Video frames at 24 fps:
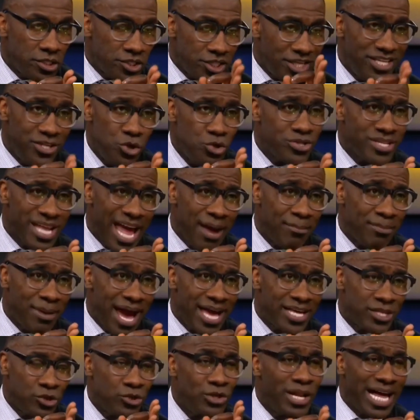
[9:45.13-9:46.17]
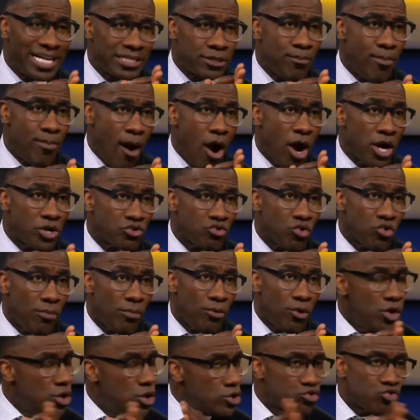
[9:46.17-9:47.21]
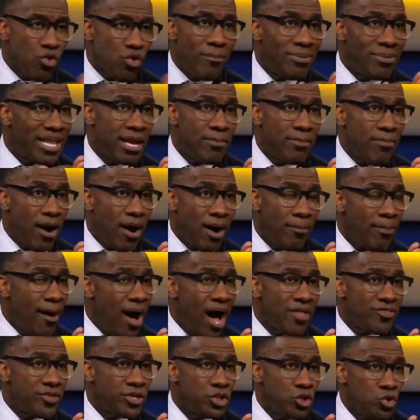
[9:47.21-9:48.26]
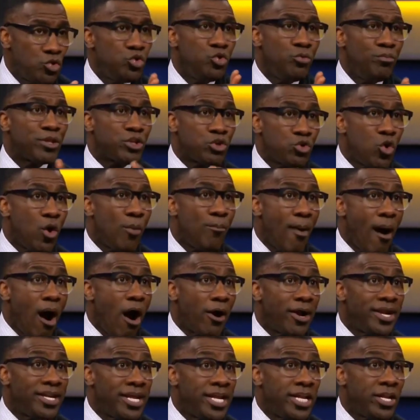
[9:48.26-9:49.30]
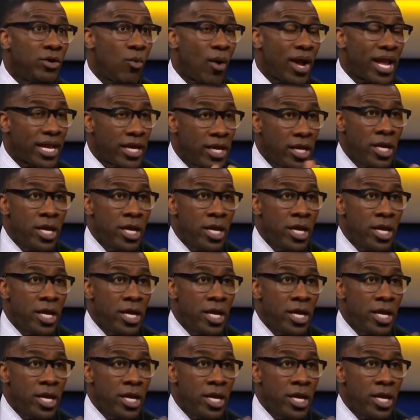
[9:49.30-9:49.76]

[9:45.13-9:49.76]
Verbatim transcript: See, you the type of guy, you like to borrow trouble. Mm. Trouble ain't bothering you, but you'll borrow it anyway.